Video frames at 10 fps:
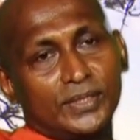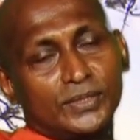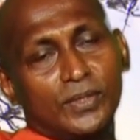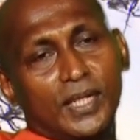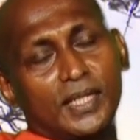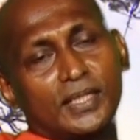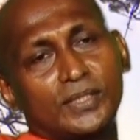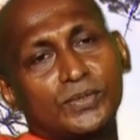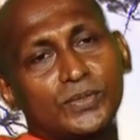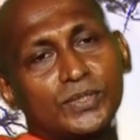So
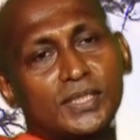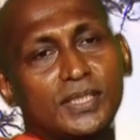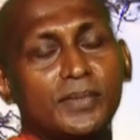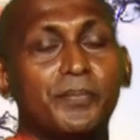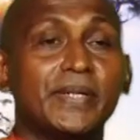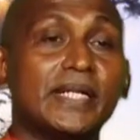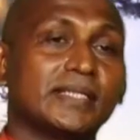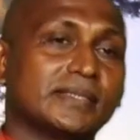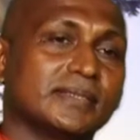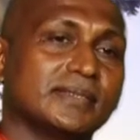Ananda could
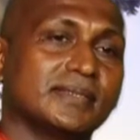bring